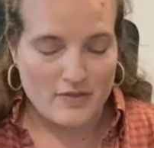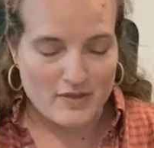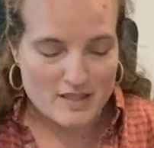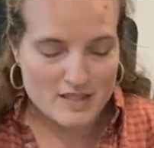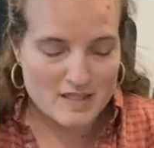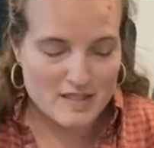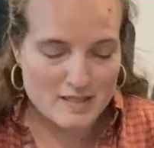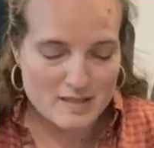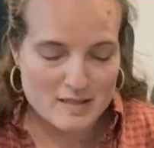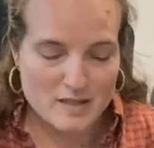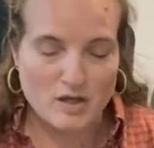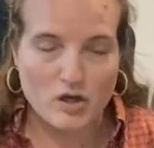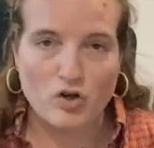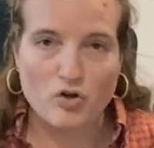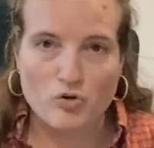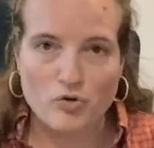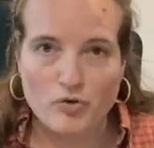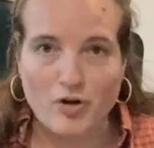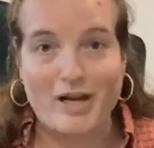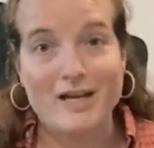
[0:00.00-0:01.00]
This is the
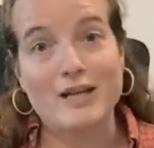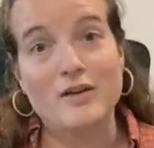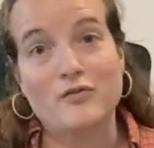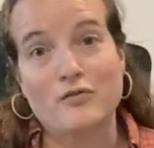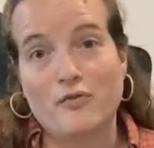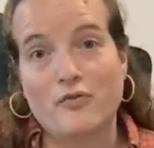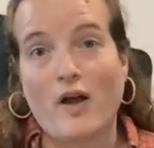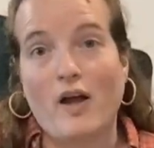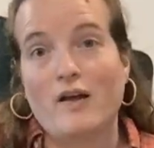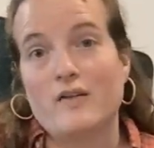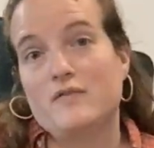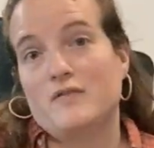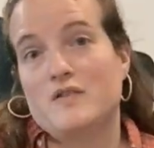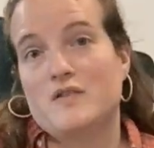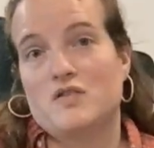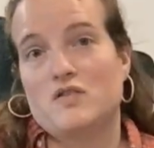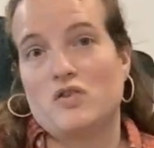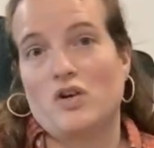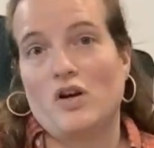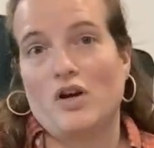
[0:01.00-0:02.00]
Credit Five
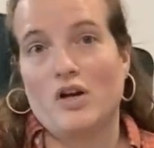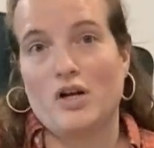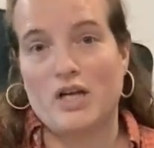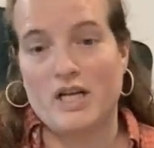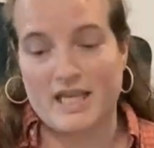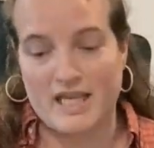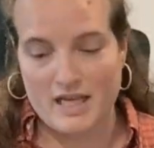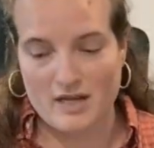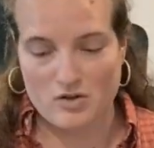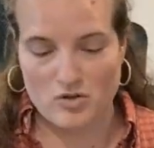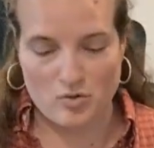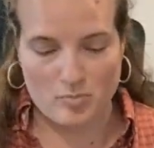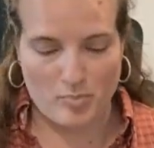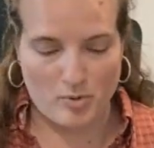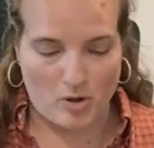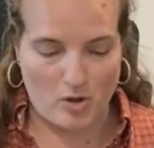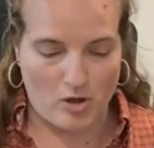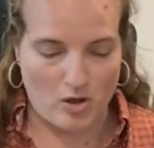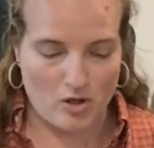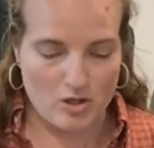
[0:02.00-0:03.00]
Star Giggle
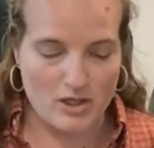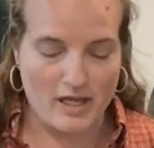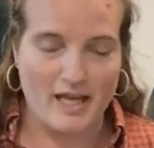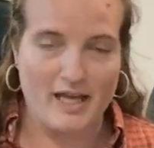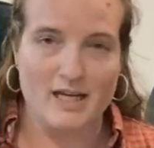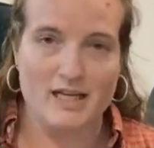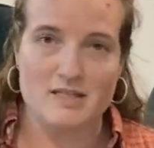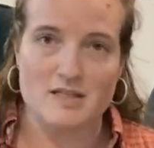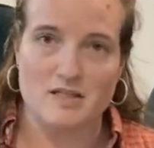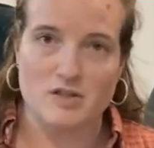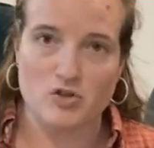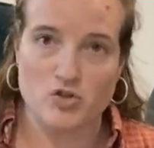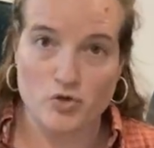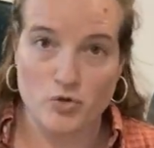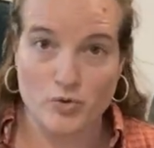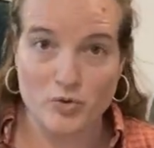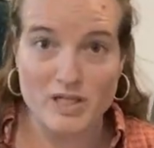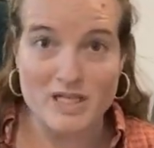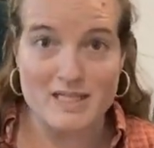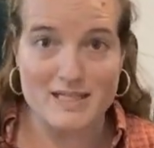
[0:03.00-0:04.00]
Ball, and it's a
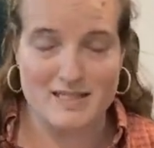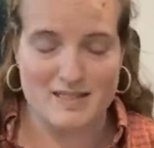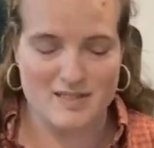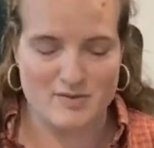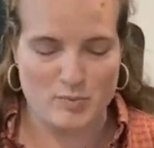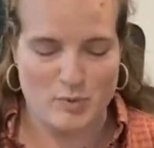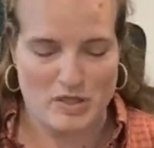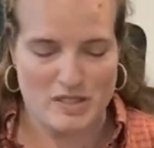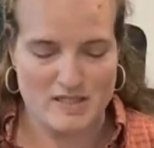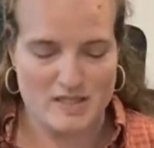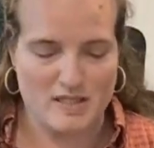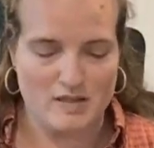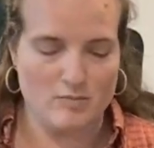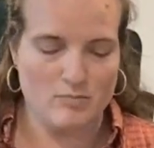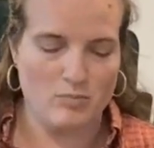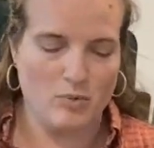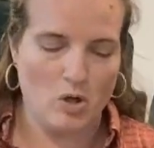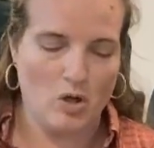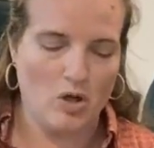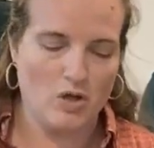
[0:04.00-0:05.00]
treat dispensing
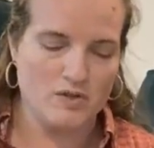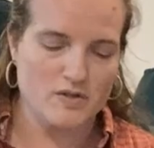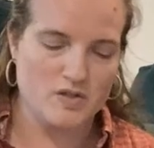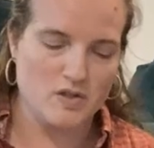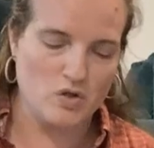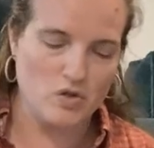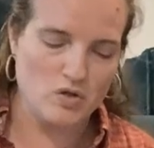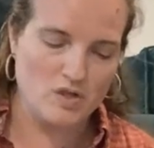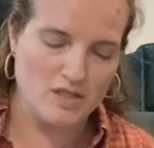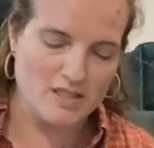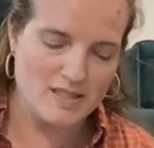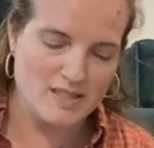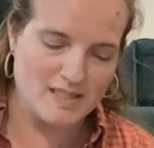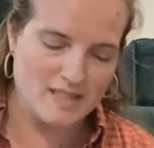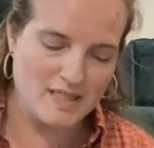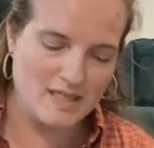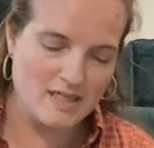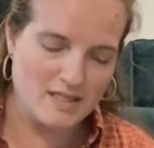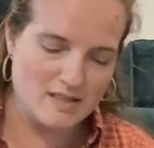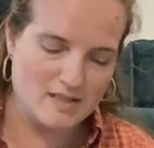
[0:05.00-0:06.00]
ball. So you can
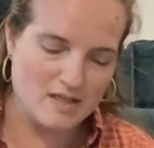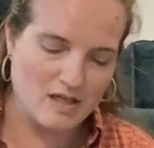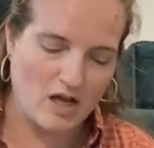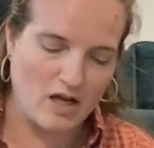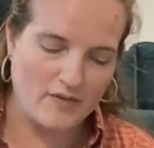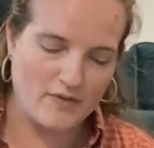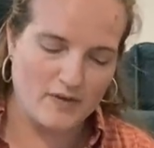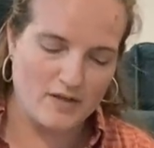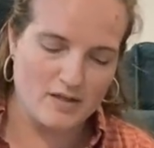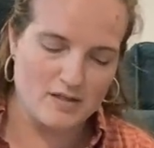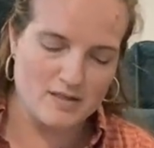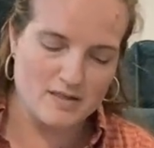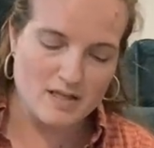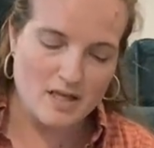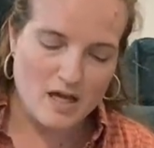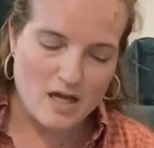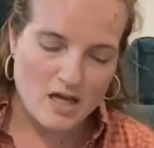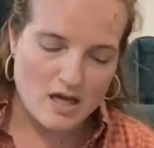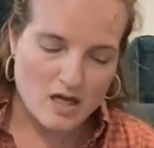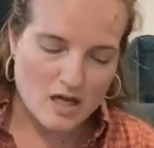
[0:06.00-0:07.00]
see it's got this
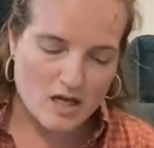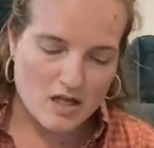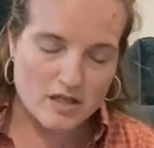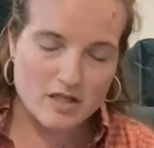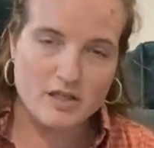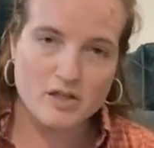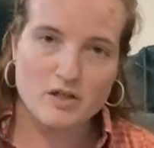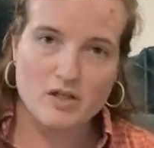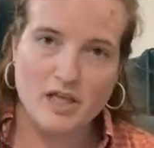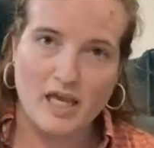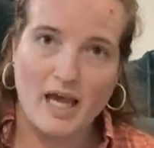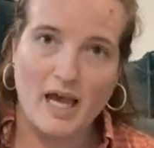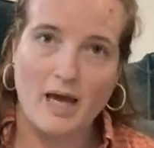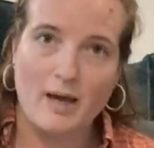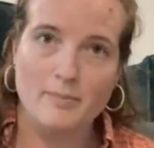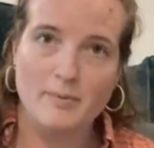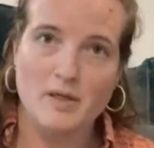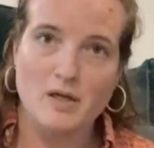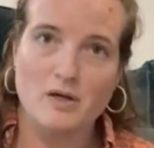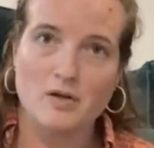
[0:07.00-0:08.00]
clear
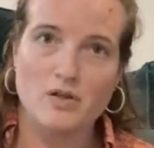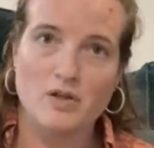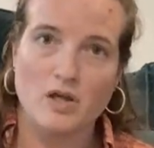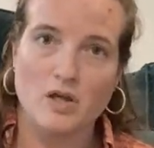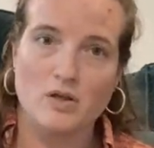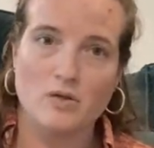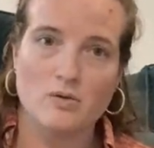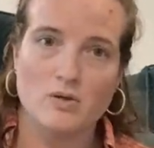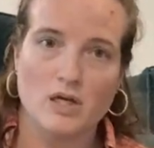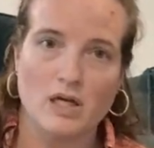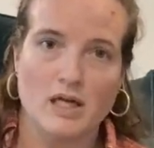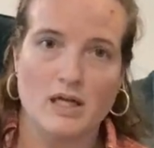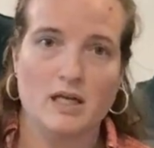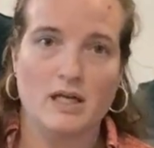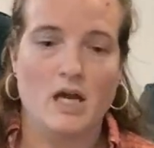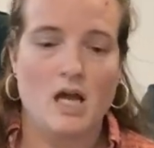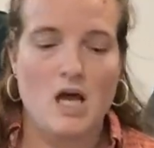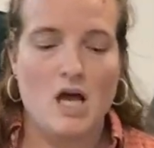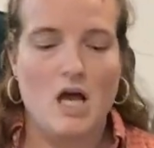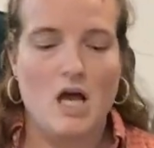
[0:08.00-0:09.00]
cap here that you
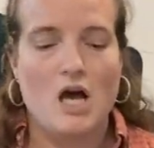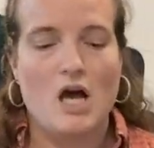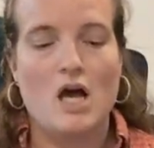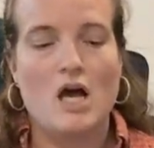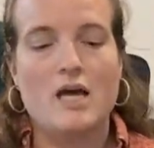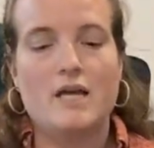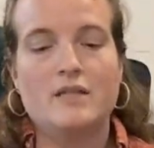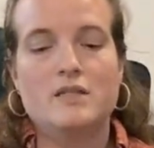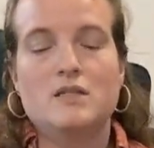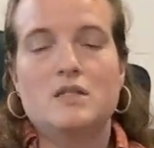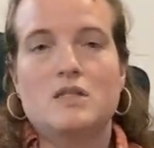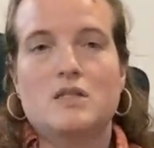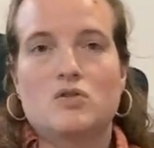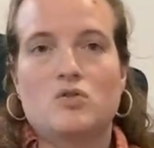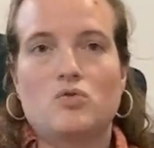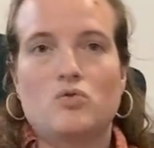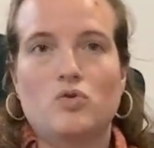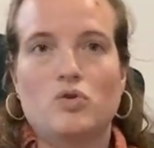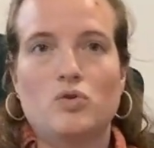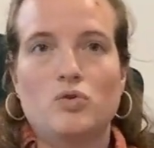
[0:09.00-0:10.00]
can
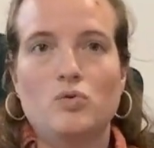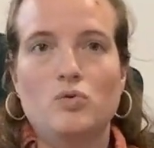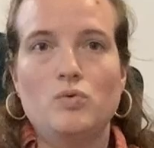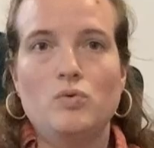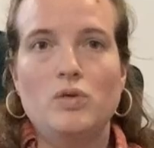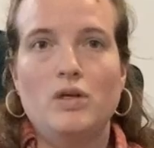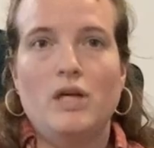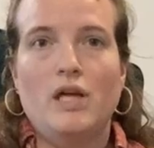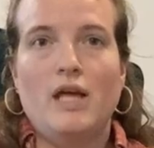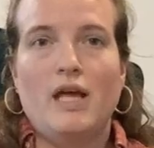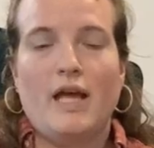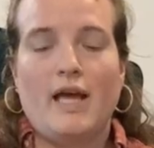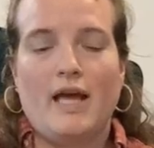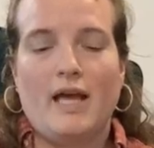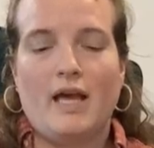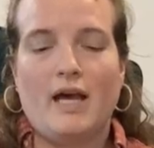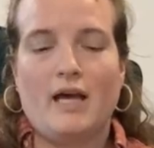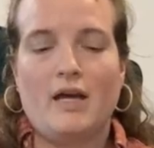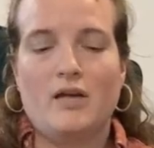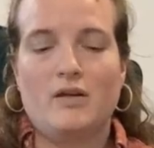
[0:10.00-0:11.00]
unscrew
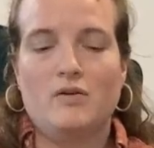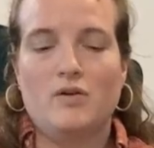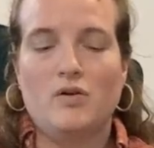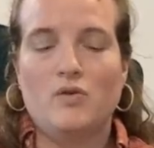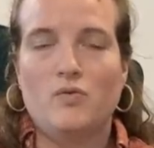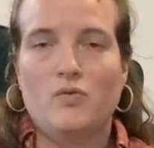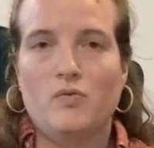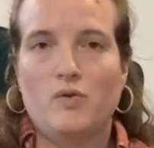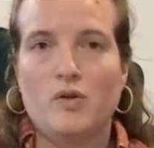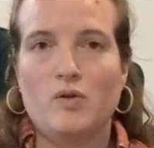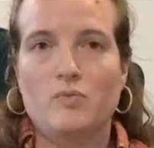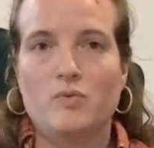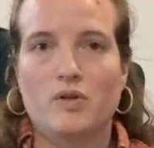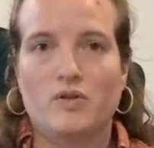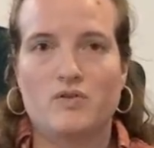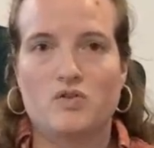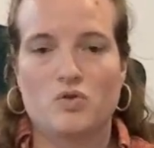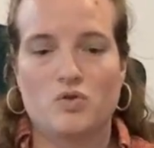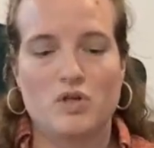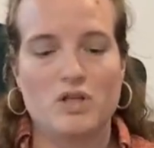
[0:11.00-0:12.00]
and fill
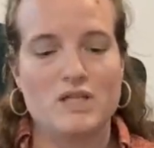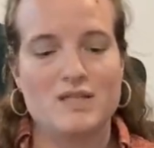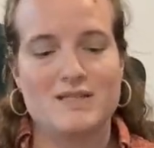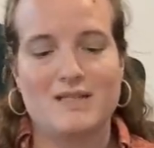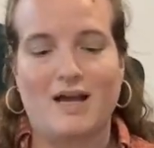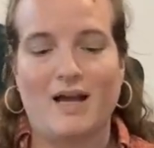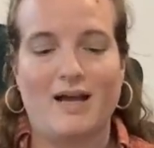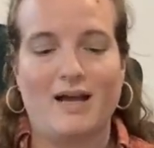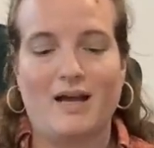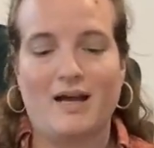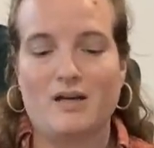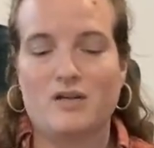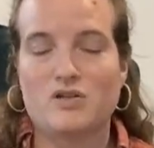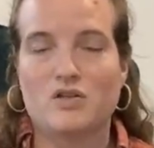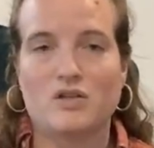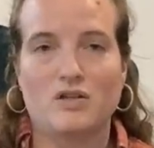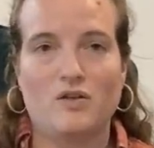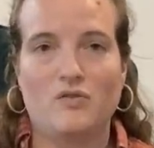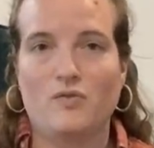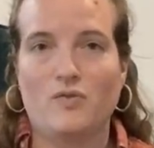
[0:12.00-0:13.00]
with treats. I
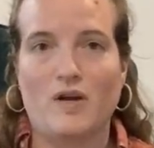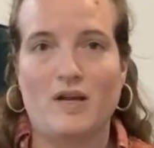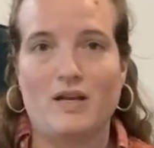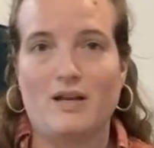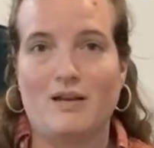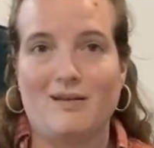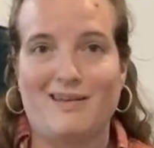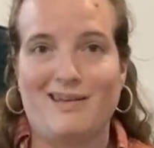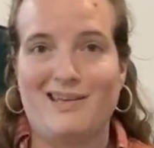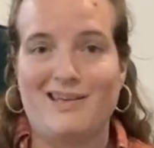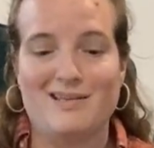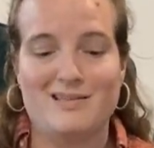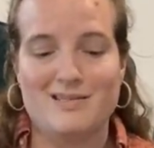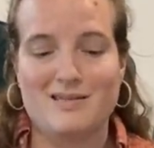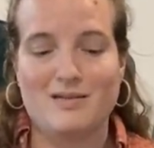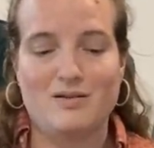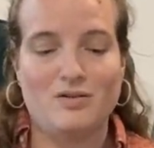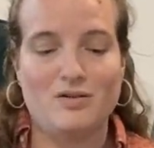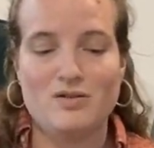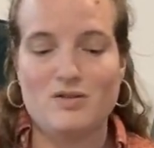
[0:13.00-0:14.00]
actually find it
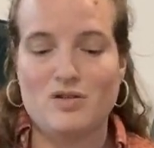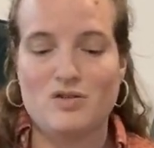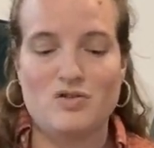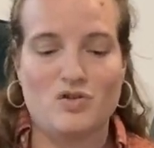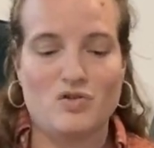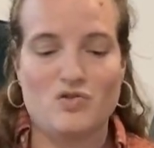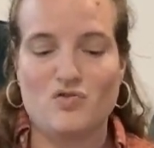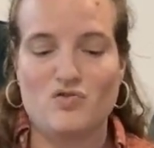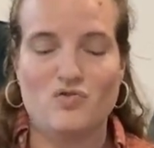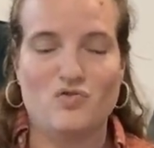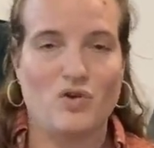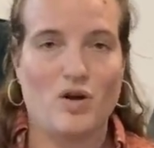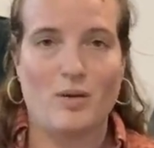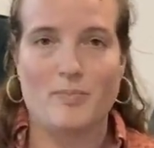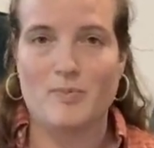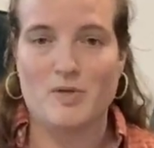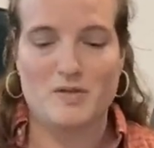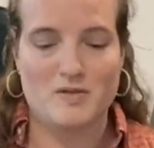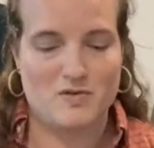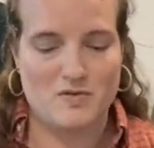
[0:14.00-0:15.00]
easier to just
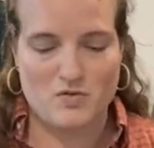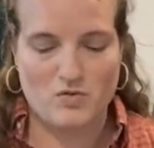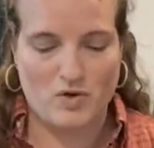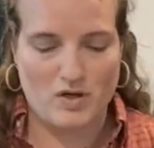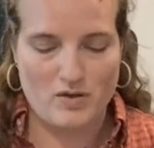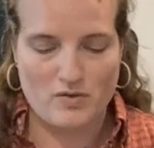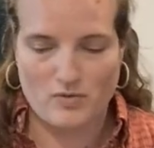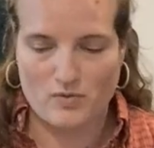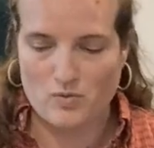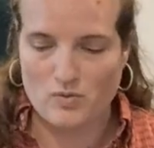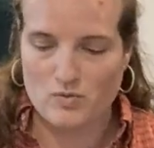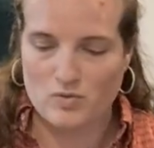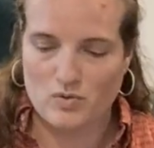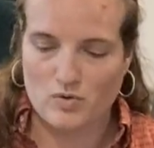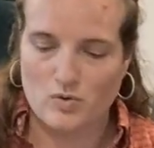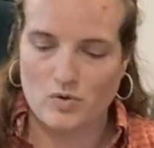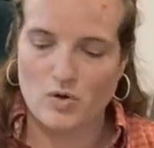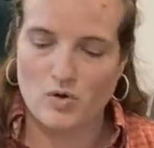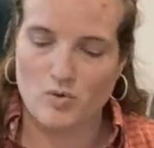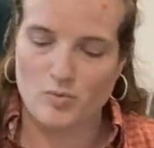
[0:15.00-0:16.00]
drop it straight through the
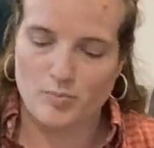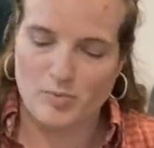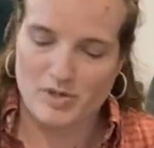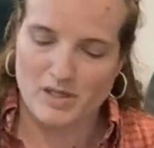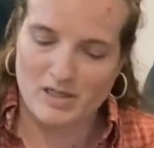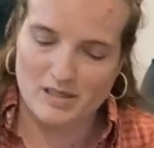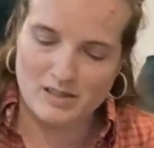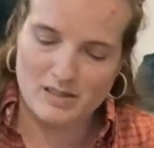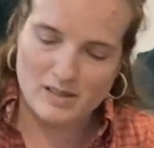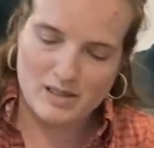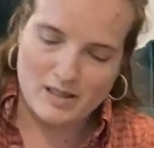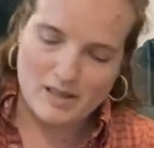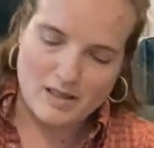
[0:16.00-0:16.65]
little opening.